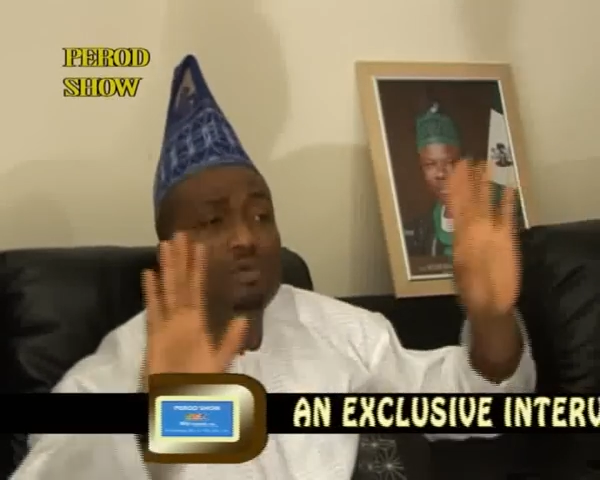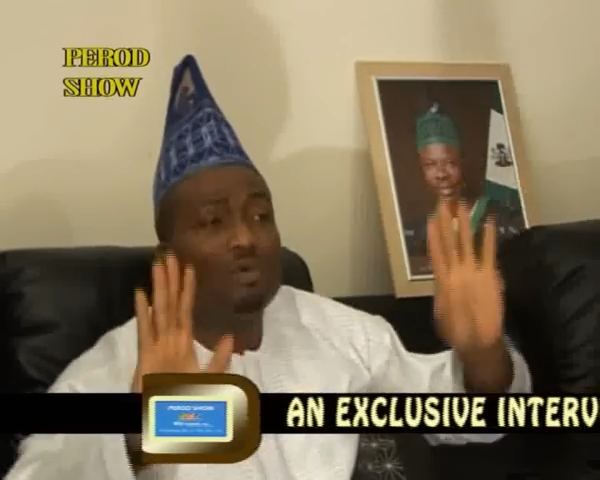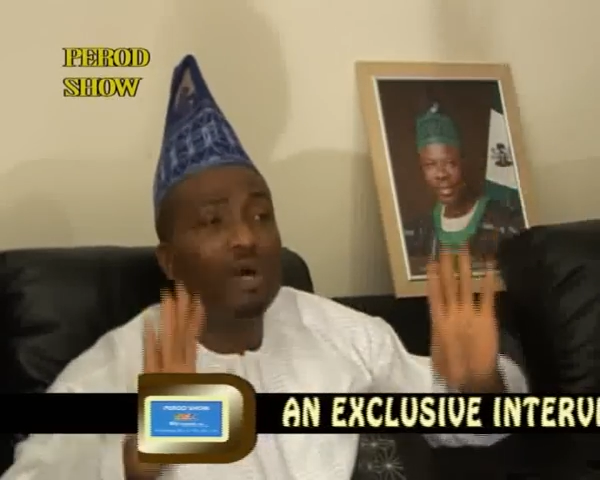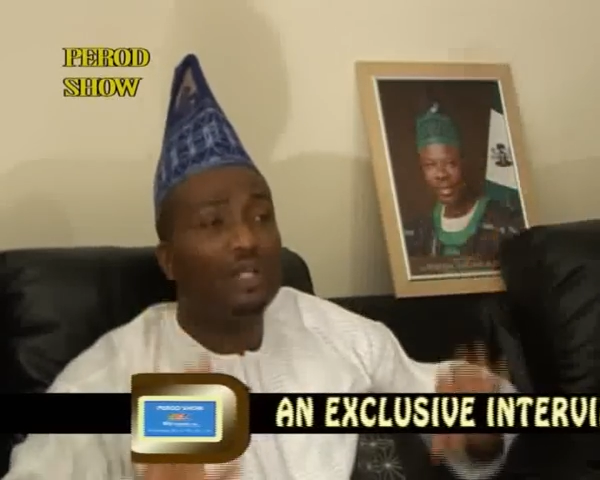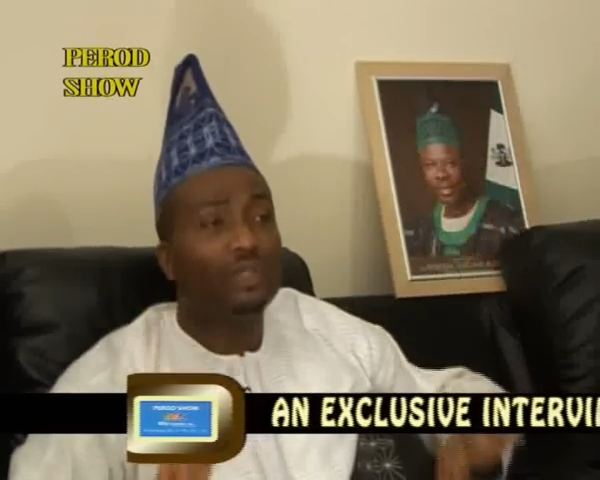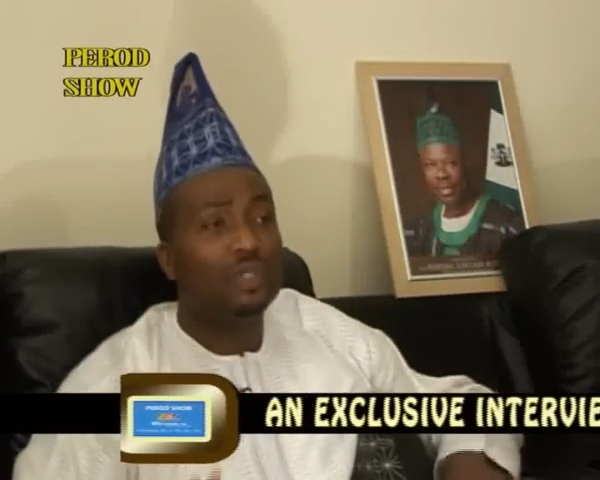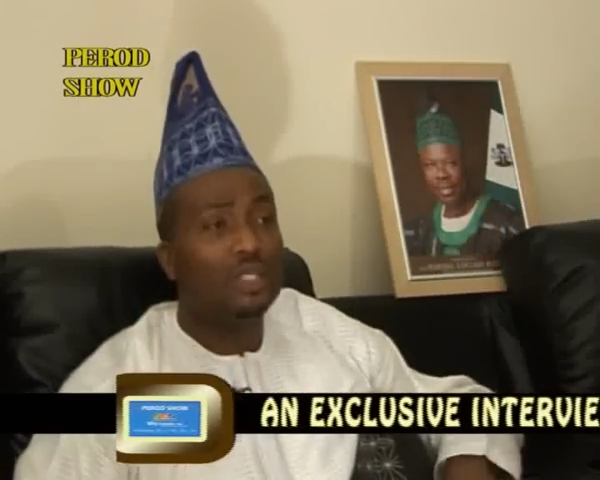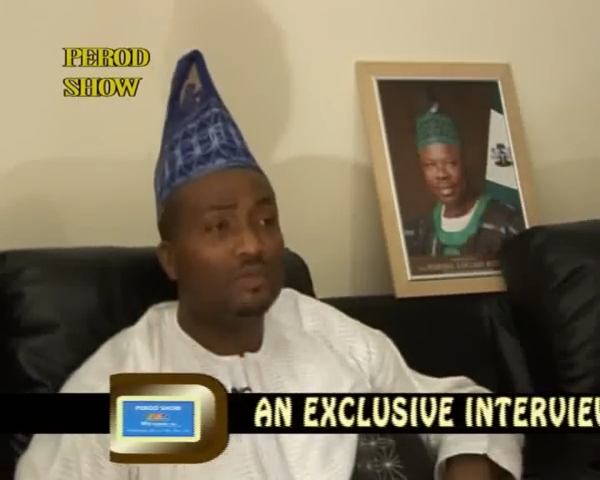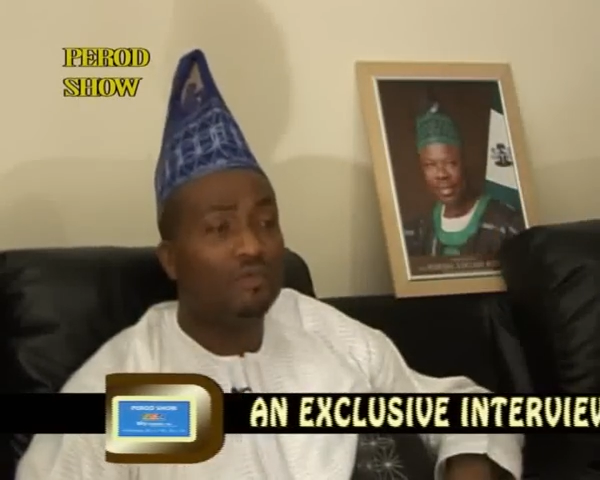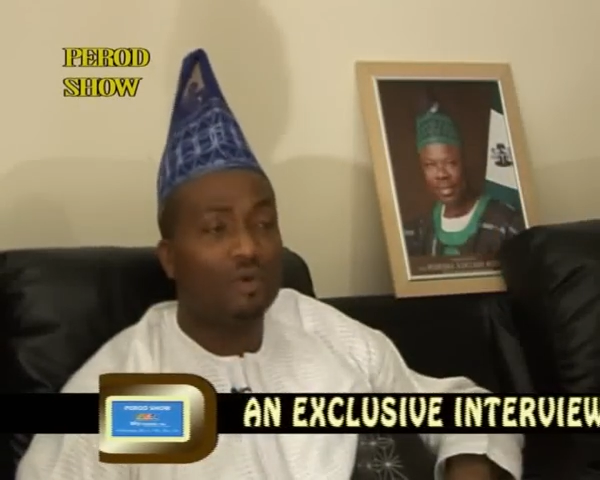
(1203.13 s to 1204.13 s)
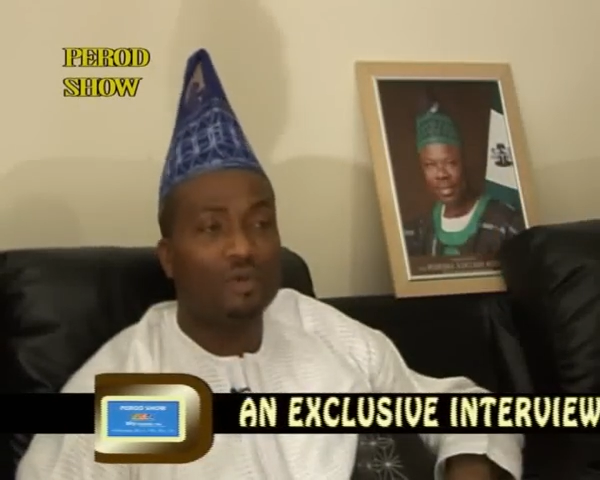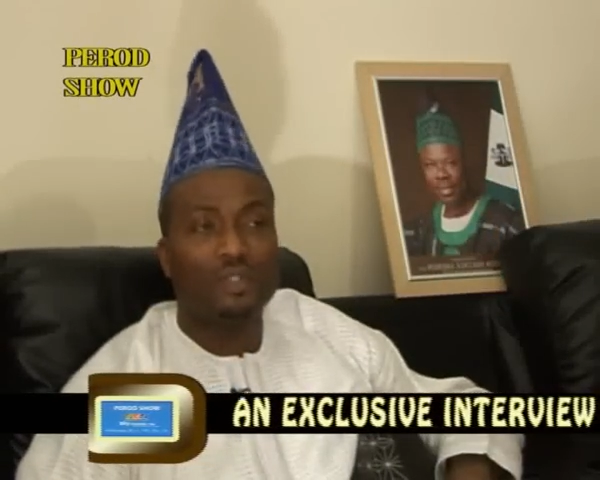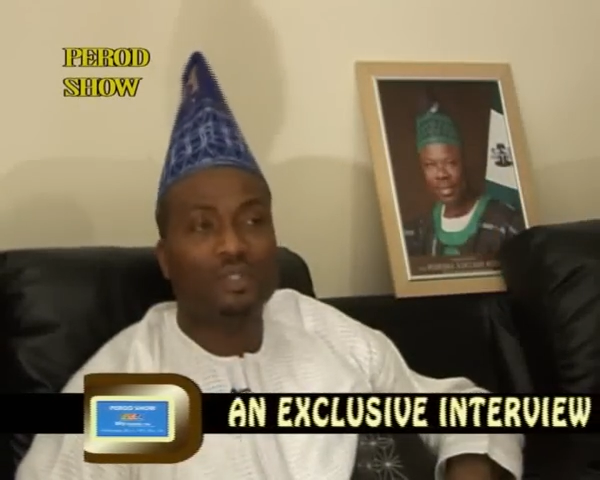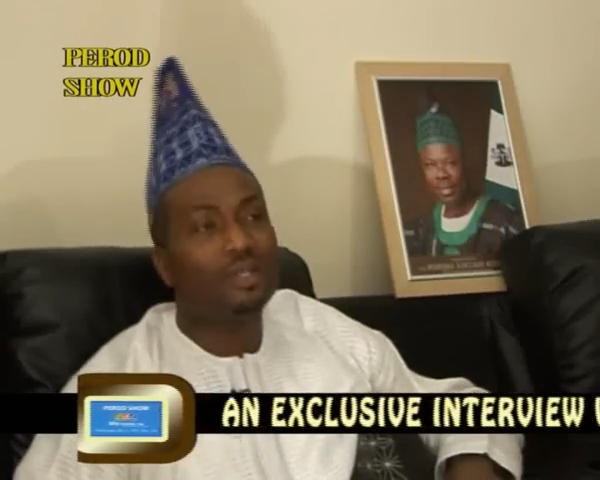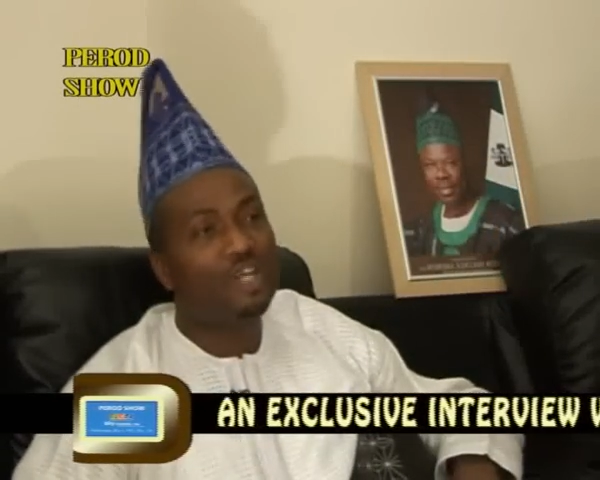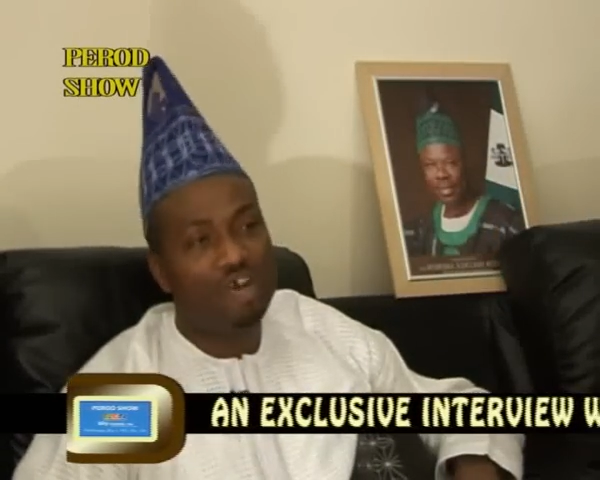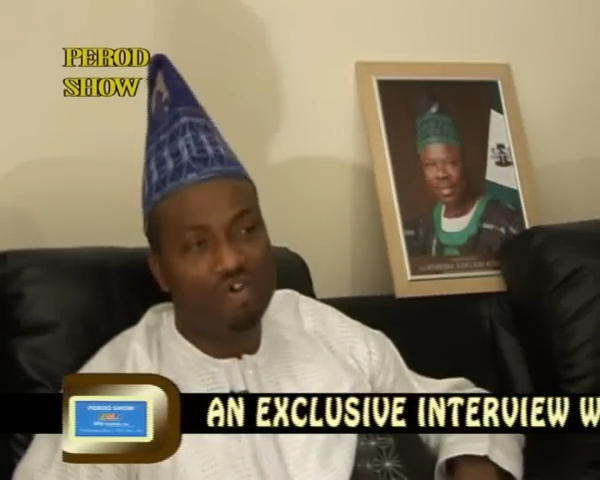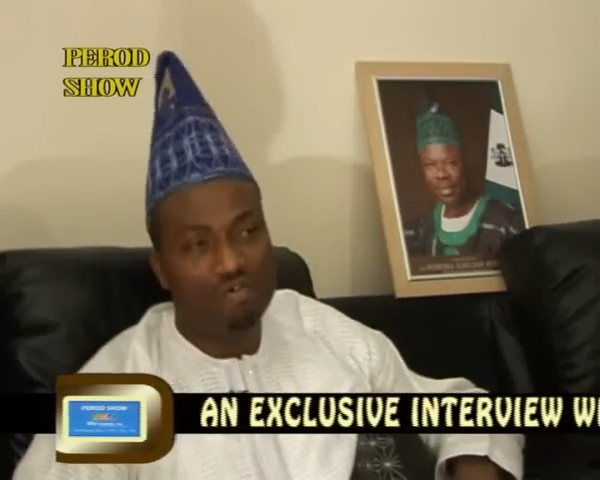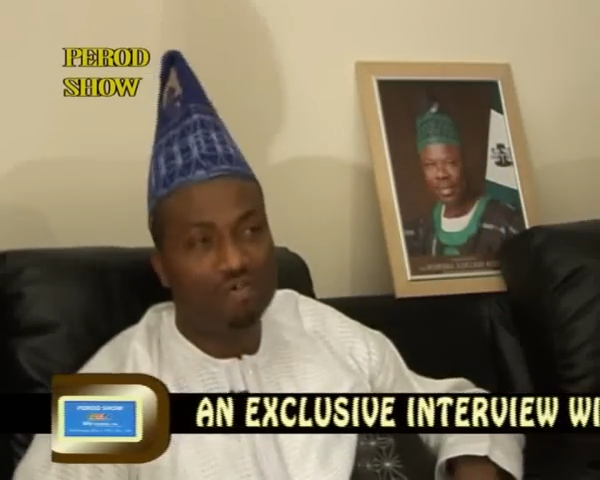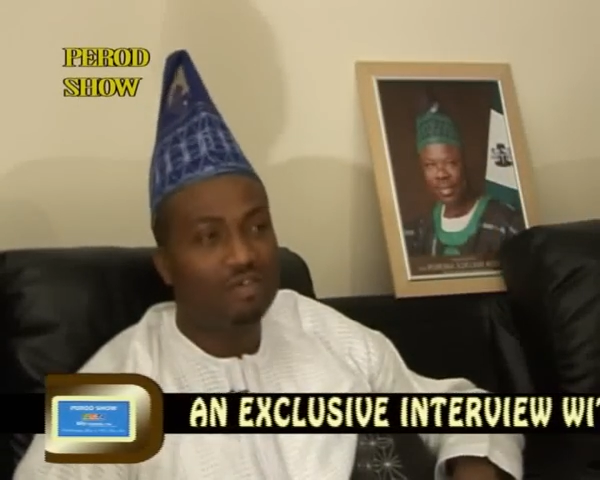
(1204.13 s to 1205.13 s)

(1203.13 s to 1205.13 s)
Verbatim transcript: go and do this for us. No.